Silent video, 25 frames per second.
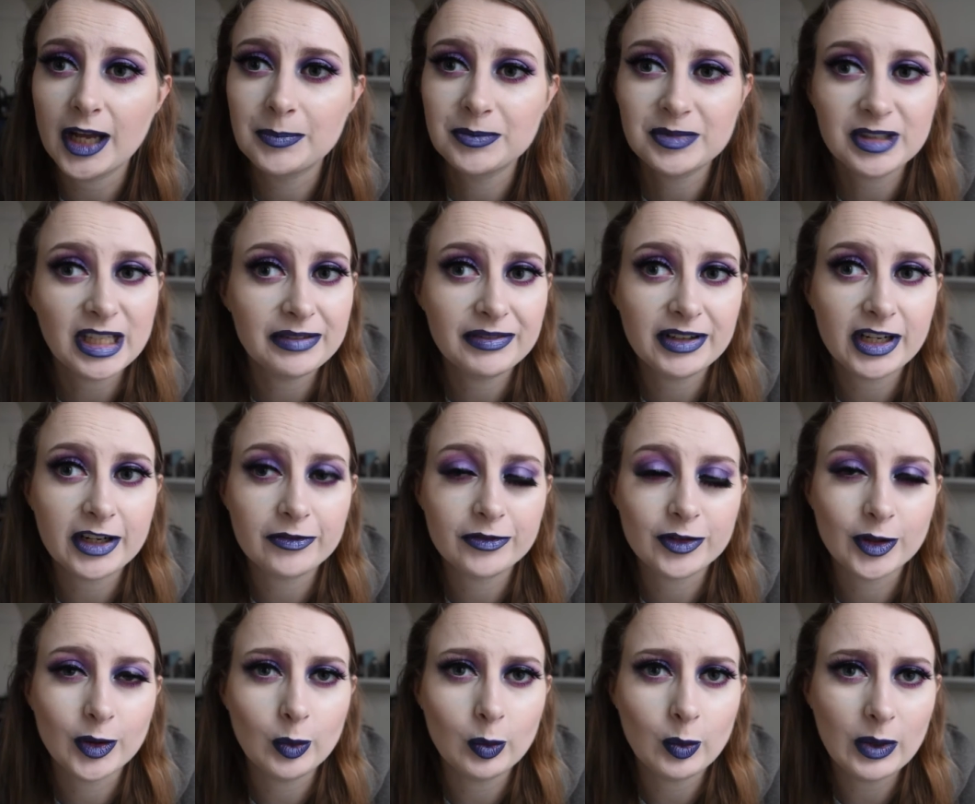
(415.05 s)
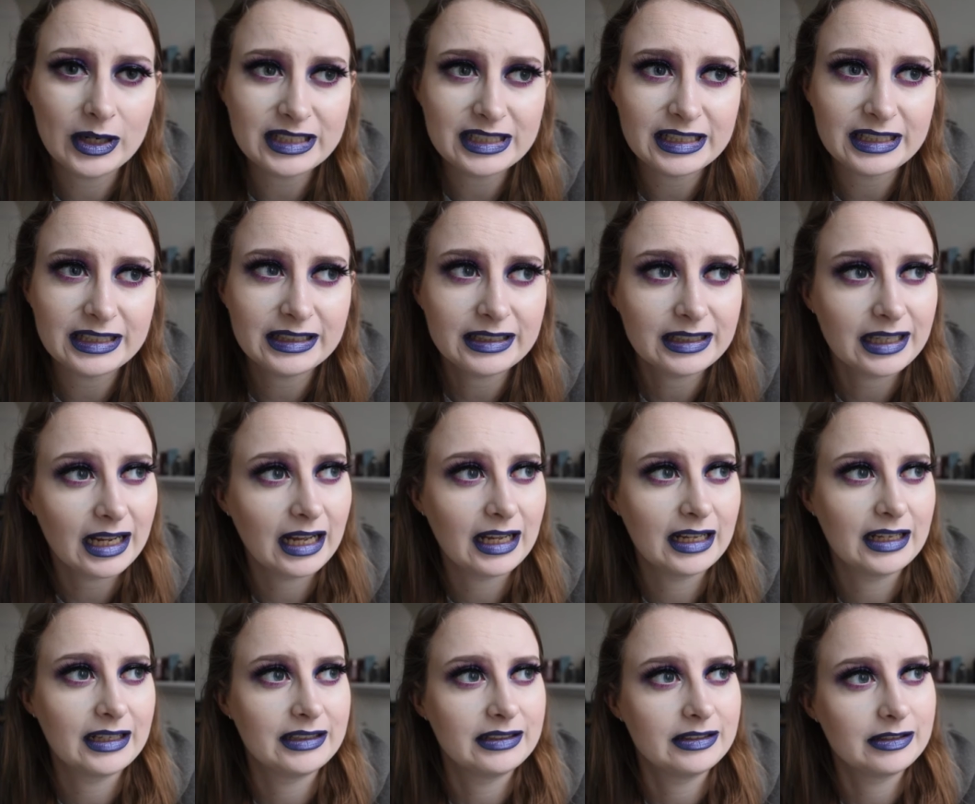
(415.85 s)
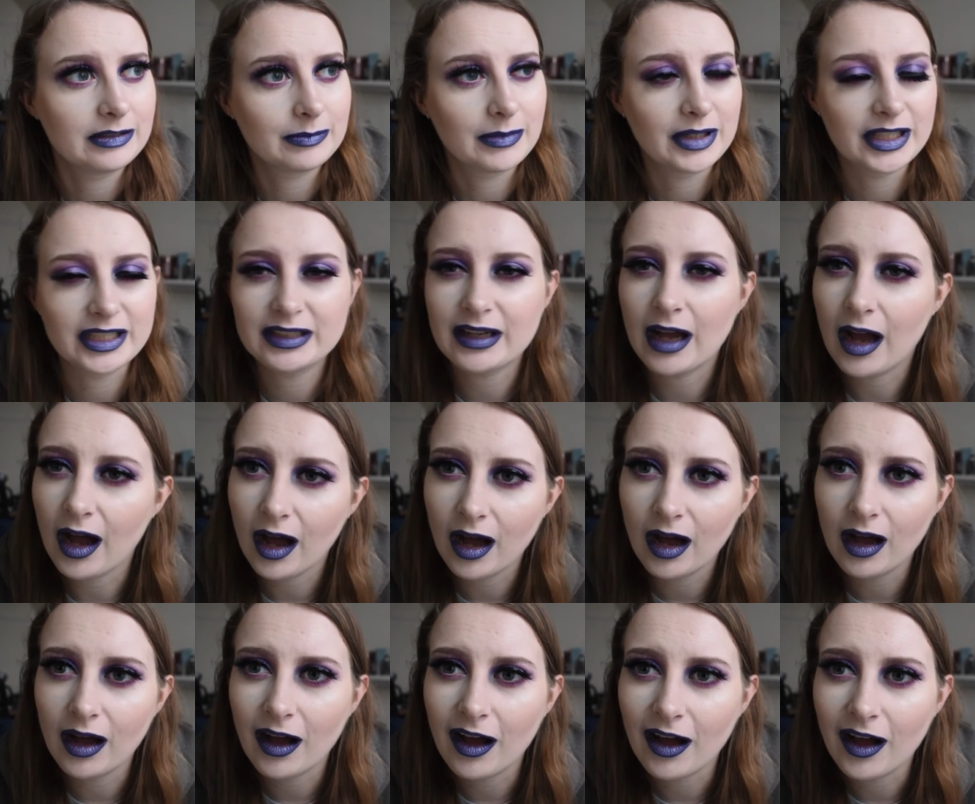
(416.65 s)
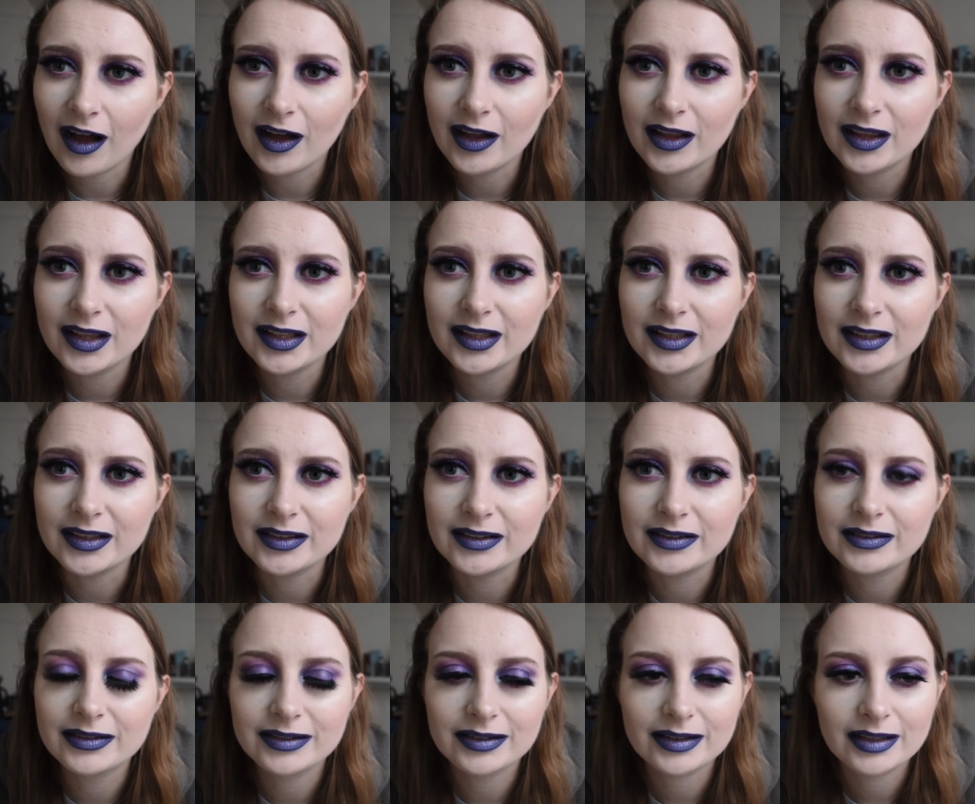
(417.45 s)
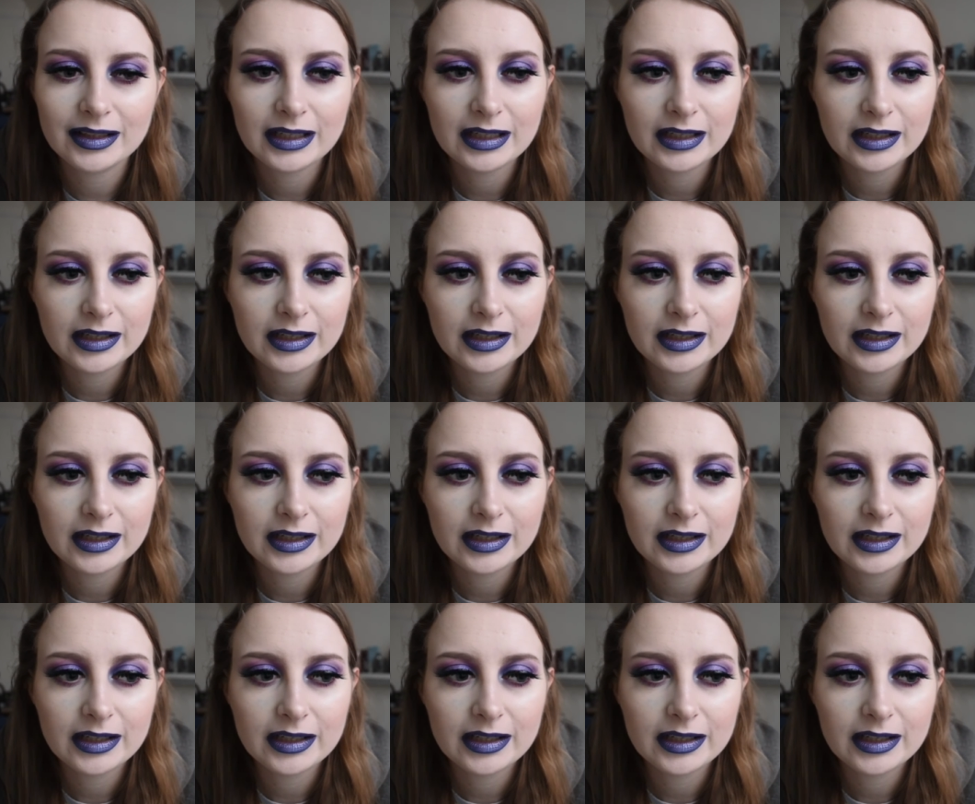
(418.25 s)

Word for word: I'm saving up for a wedding and my car is